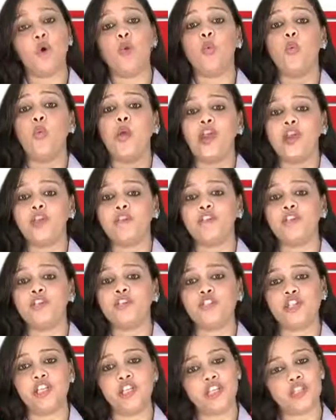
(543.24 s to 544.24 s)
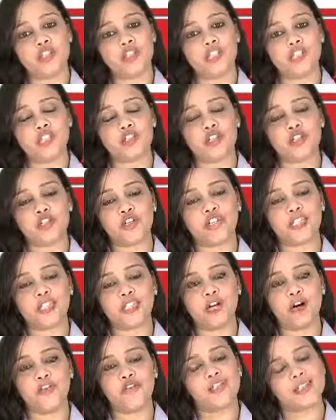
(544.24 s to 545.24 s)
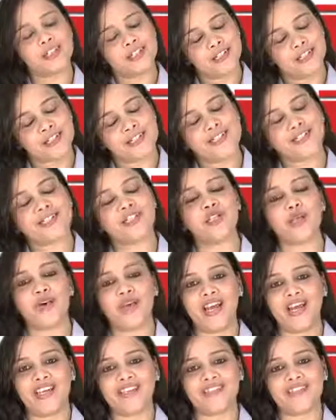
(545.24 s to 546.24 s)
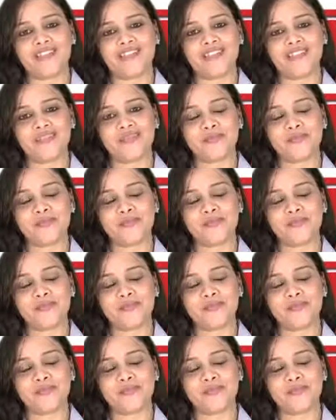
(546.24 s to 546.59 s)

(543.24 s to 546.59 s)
wherever Genius Attestation Services is located.